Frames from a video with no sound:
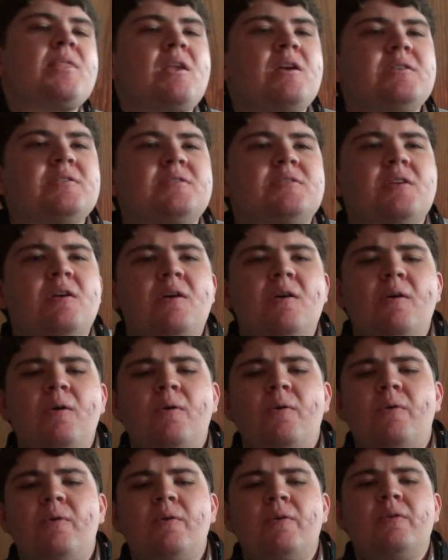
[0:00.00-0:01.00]

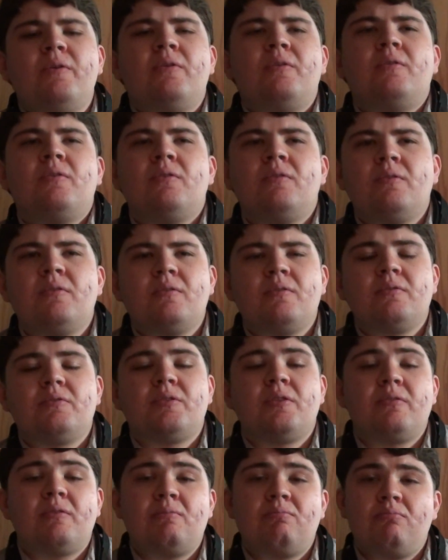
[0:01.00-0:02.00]
So
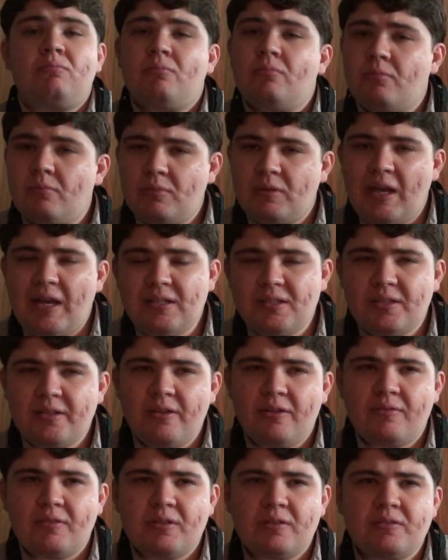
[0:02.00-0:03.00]
that's the
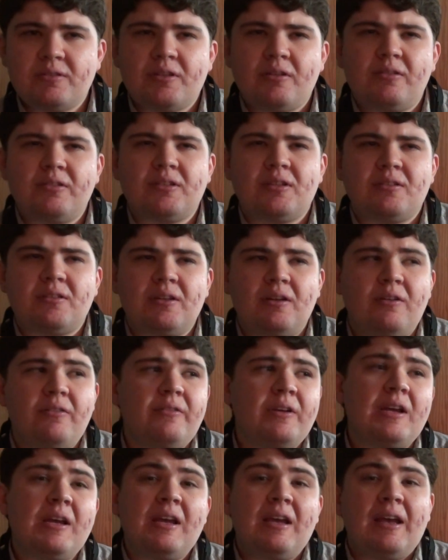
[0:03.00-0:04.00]
Overtone series itself,
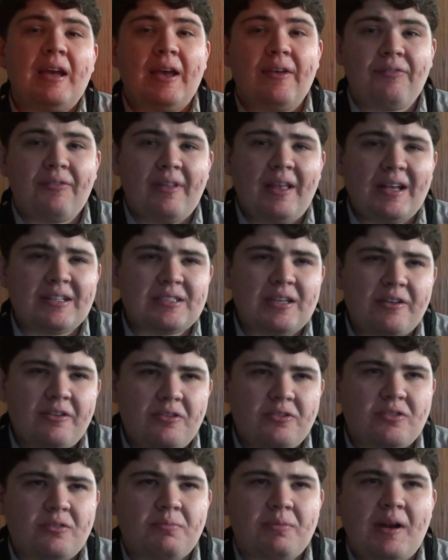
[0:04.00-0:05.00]
and that's how you
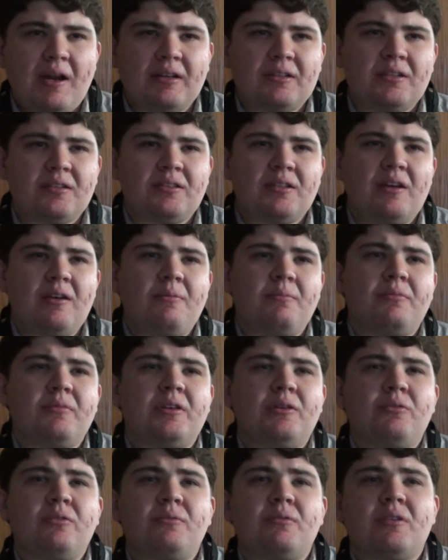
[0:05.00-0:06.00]
should practice them.
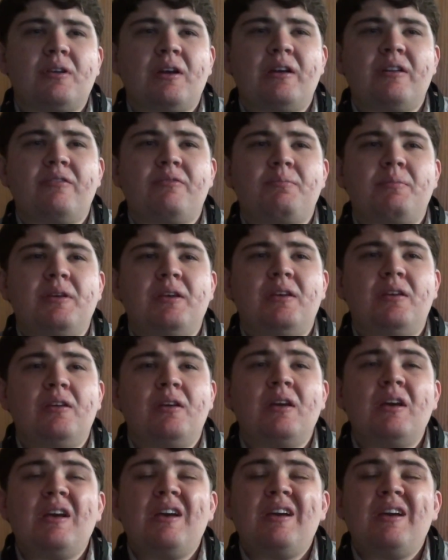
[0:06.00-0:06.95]
That would kind of be